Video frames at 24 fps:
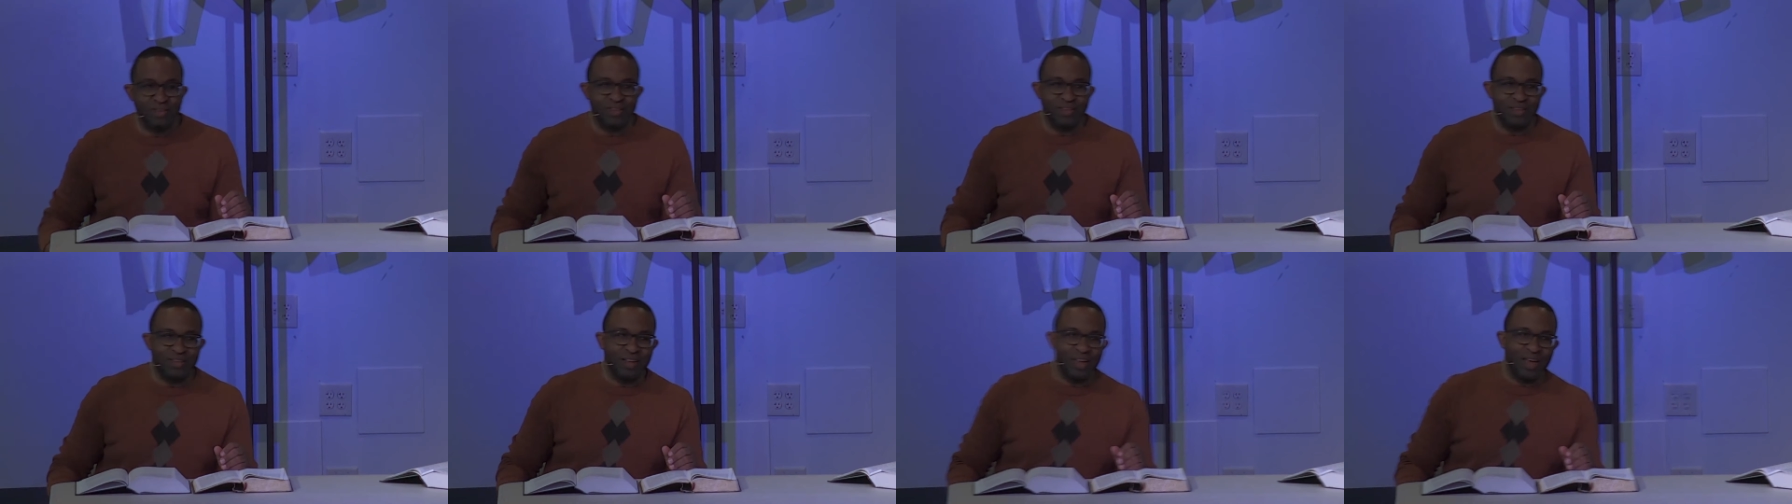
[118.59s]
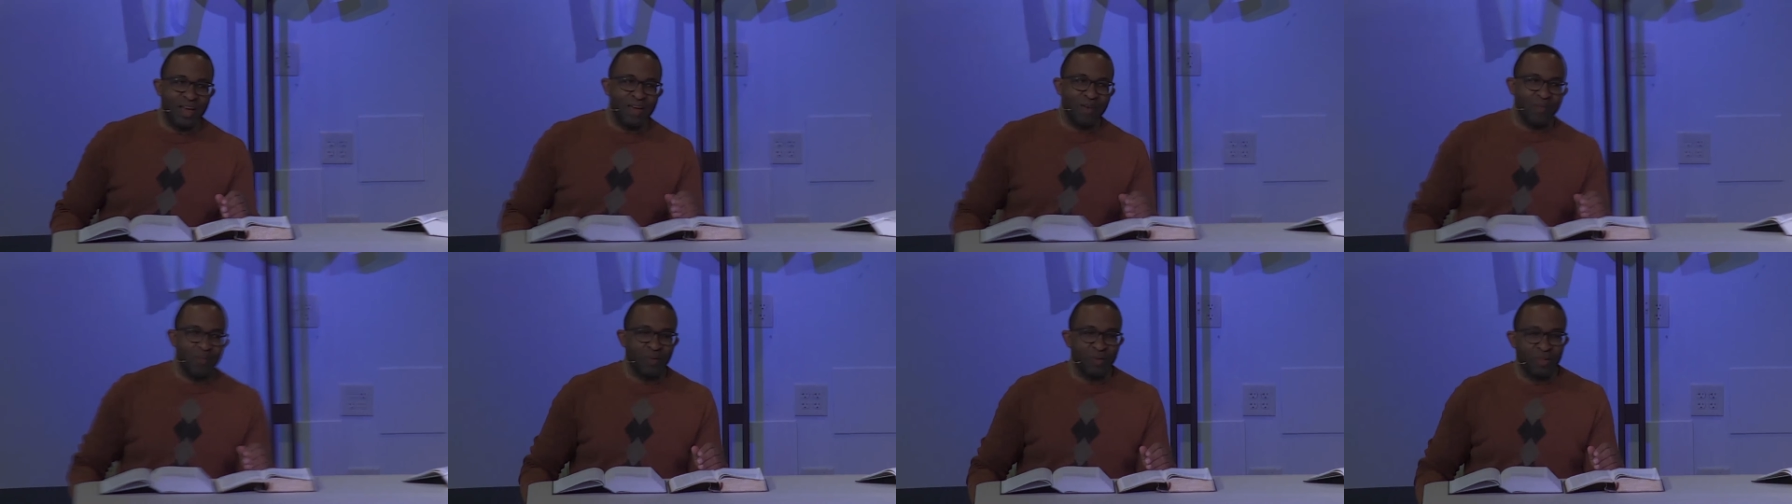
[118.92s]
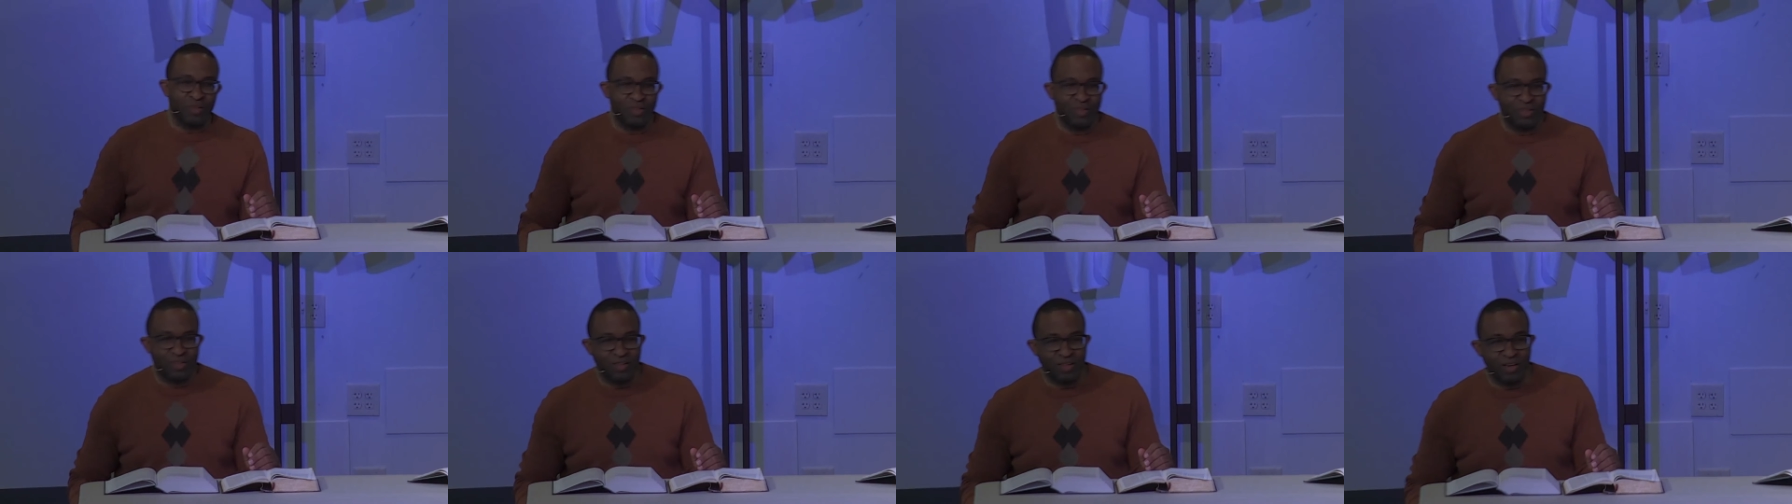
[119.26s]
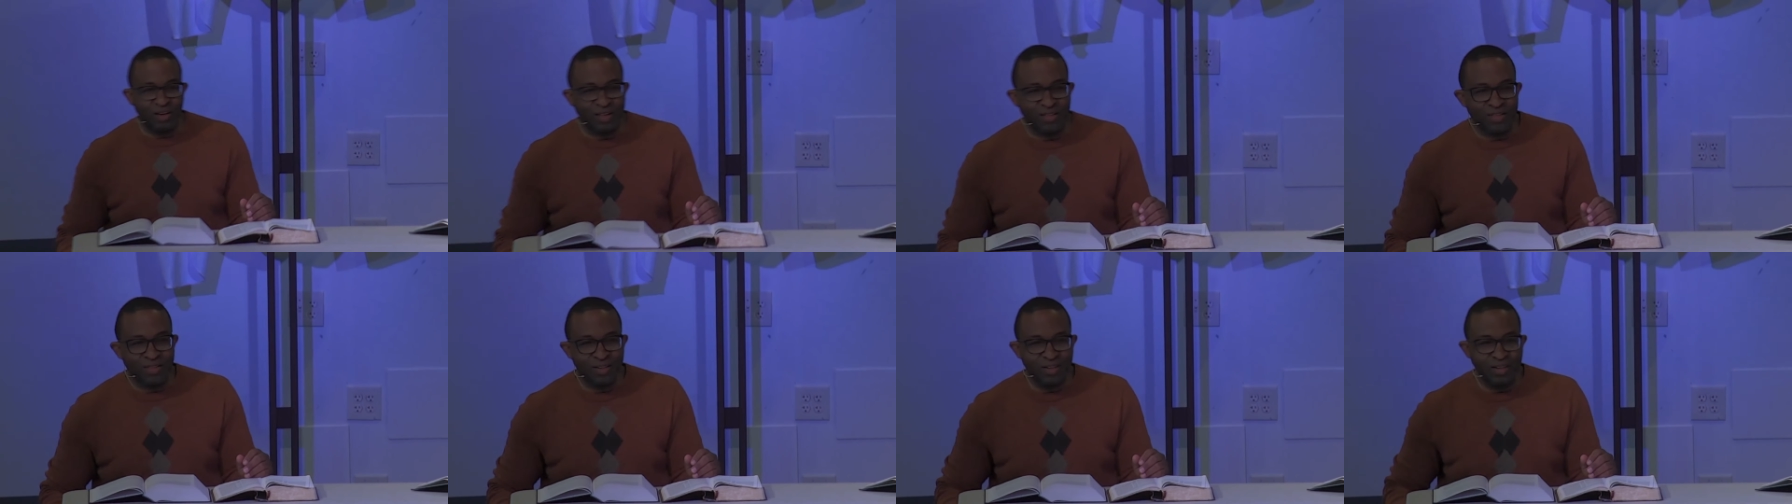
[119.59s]
today with
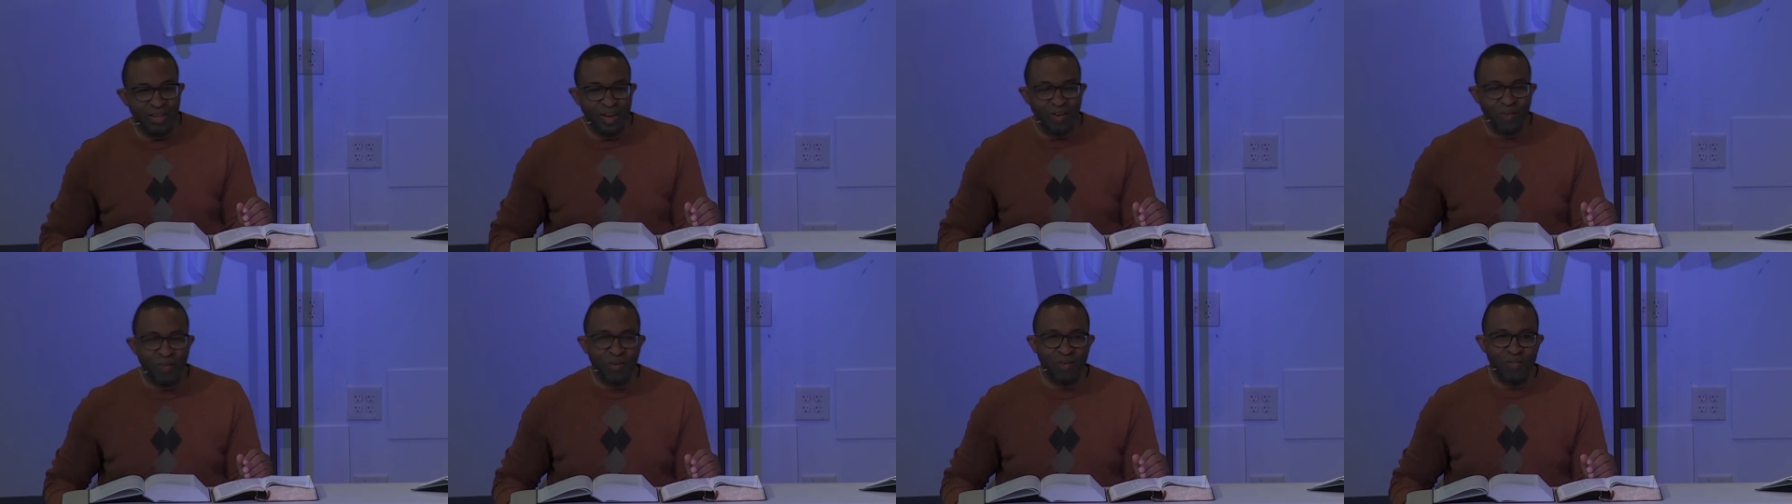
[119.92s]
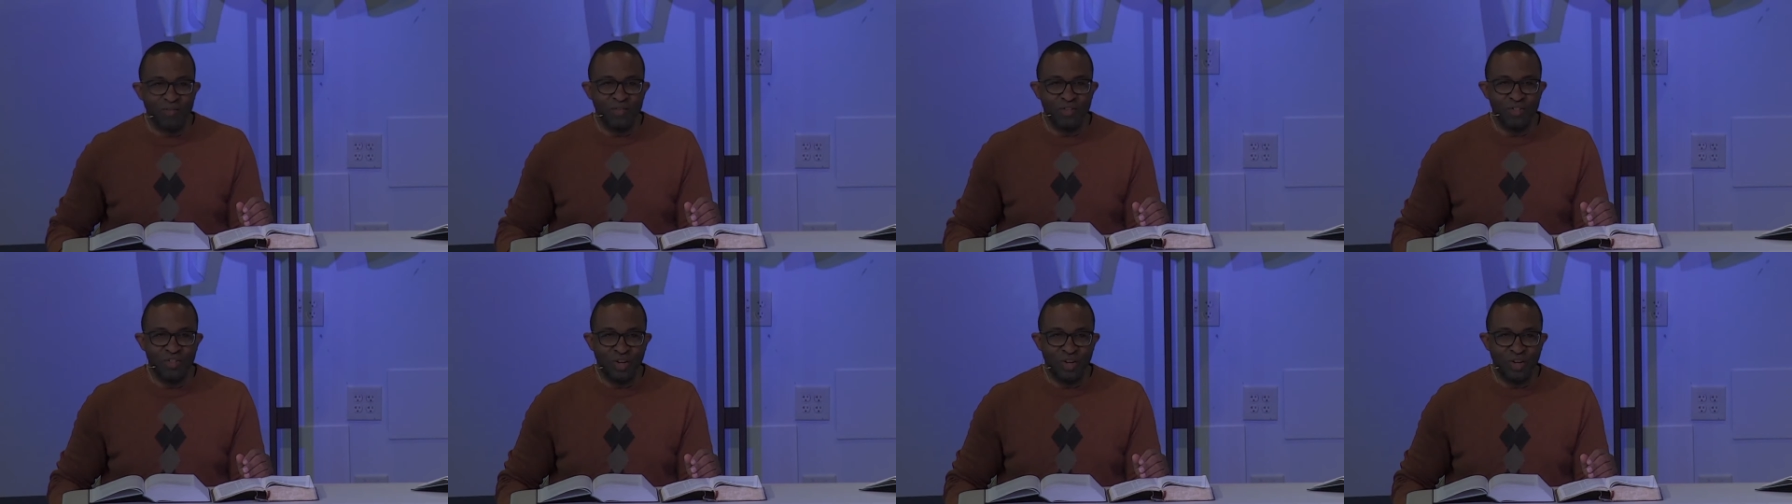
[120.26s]
the letter of